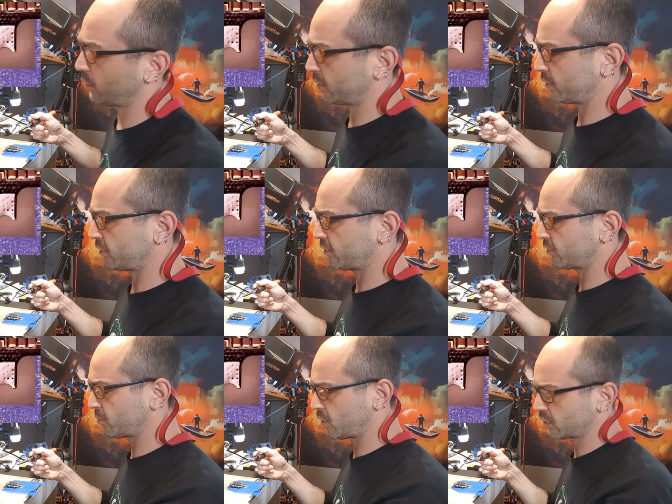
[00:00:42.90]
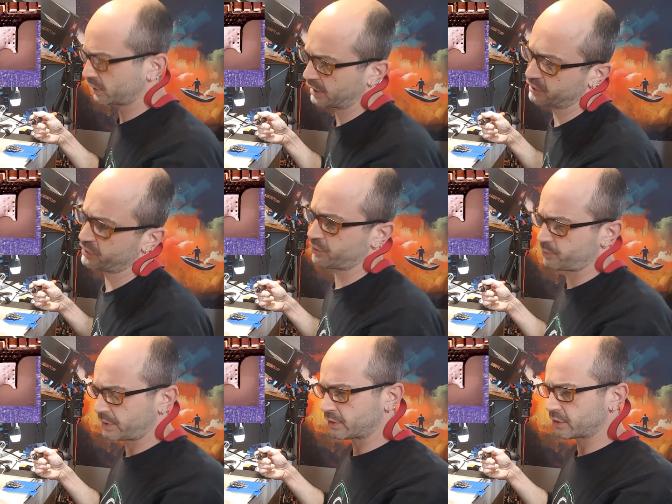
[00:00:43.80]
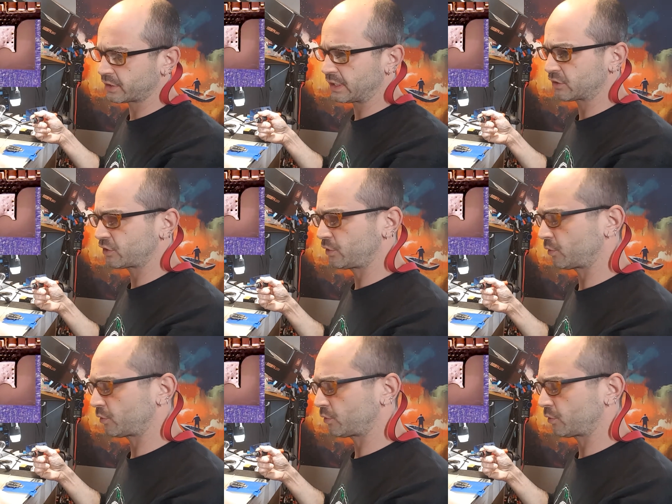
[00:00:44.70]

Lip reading: whether it's a small connection or a bigger connection.